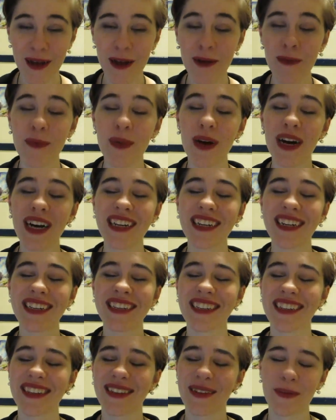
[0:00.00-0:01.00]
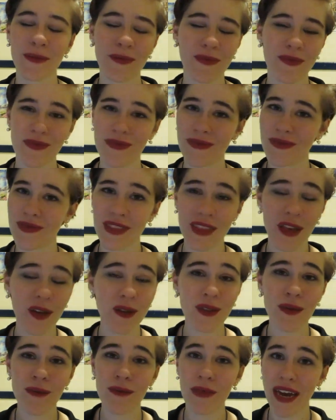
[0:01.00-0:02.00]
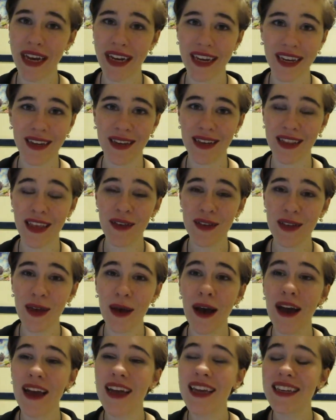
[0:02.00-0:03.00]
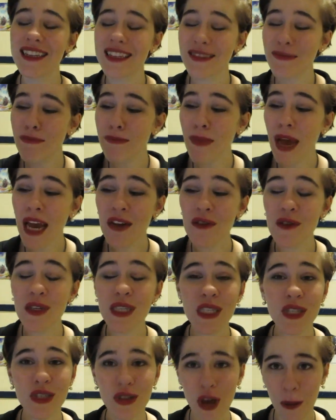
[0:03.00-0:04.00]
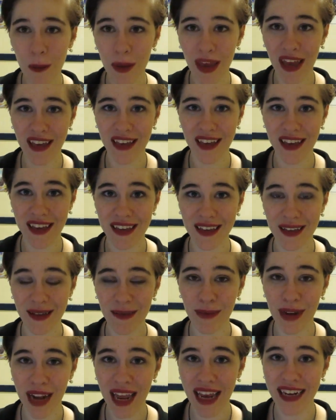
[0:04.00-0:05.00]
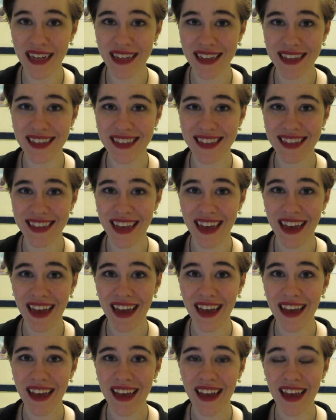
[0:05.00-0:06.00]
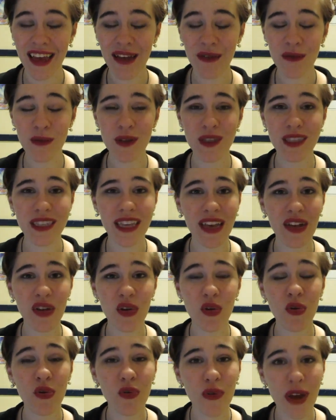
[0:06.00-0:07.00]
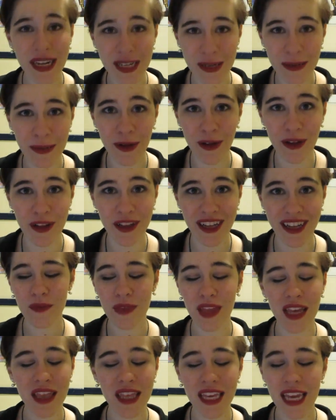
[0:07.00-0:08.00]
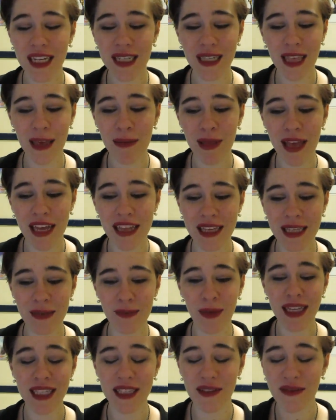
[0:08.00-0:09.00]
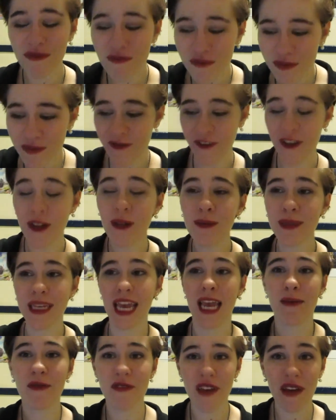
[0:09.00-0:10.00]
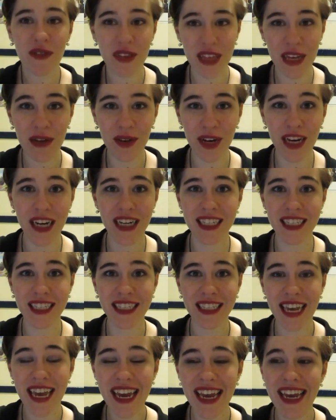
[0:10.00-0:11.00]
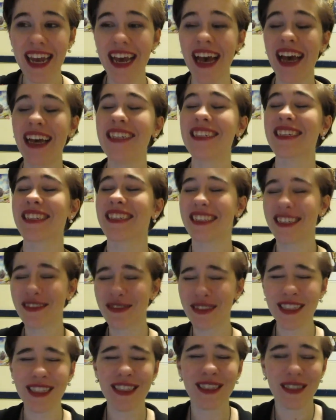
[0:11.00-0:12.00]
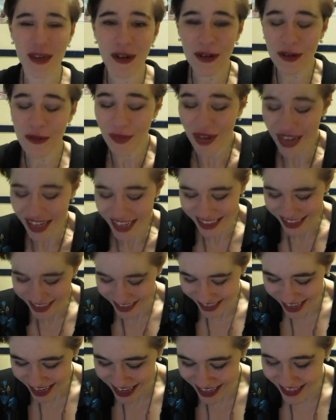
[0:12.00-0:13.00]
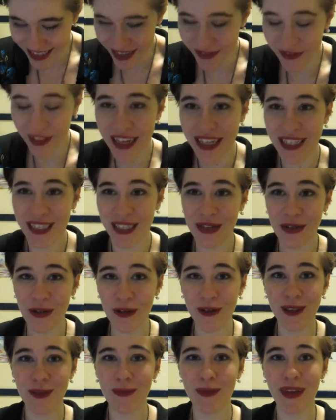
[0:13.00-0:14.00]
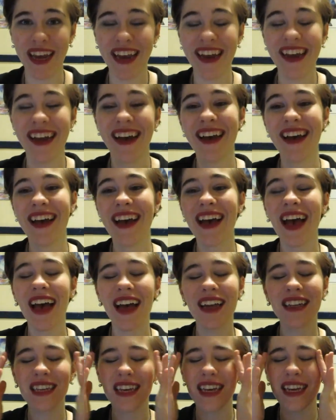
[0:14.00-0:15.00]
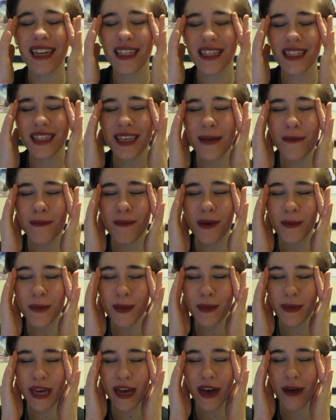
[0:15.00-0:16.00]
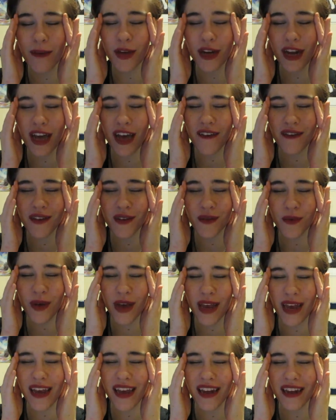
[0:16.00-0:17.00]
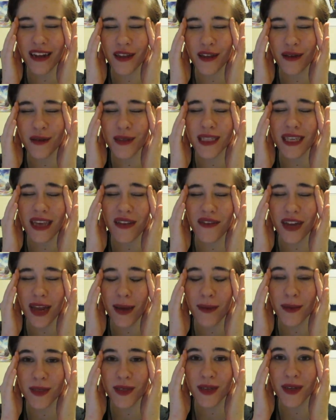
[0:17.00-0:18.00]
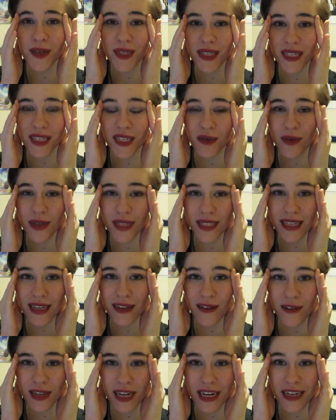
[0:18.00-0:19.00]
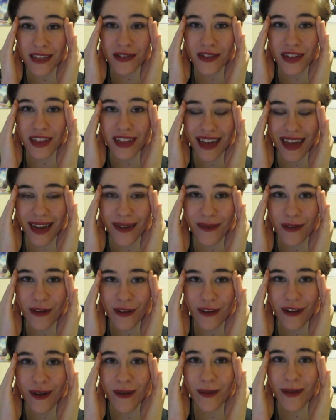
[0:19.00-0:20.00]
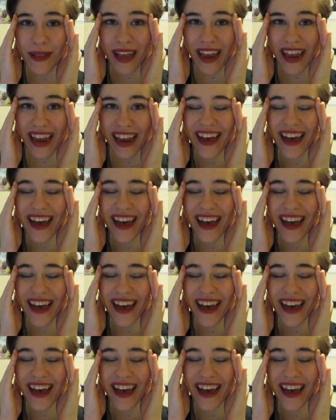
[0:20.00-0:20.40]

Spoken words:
But those are microscopic complaints. It was incredible. At the end, they played this massive film tape of everything we're going to see, and there were so many scenes of Lee Scoresby, and it bums me out. I'm going to have to wait another 7 episodes until we see Lord Asriel again, probably.